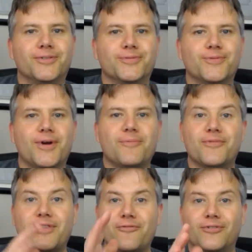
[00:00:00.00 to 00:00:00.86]

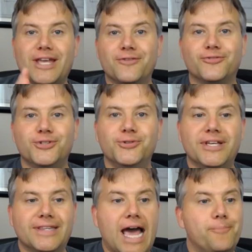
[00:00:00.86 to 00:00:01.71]
definitely in for
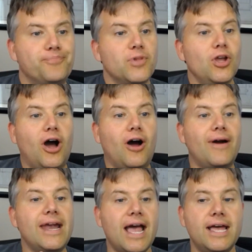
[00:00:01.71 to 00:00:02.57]
doing that. All
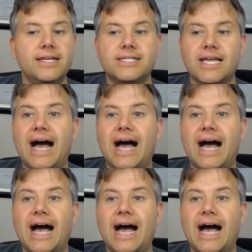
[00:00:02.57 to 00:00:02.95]
right, guys,